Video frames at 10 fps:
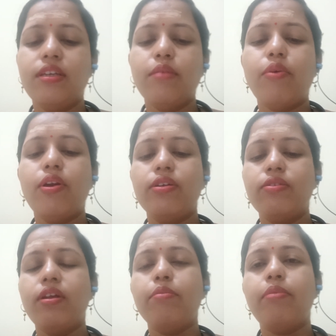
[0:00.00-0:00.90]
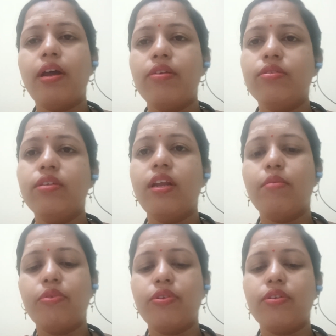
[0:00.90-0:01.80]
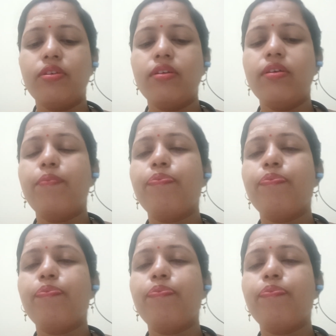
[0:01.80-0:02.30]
in a molecular biology laboratory.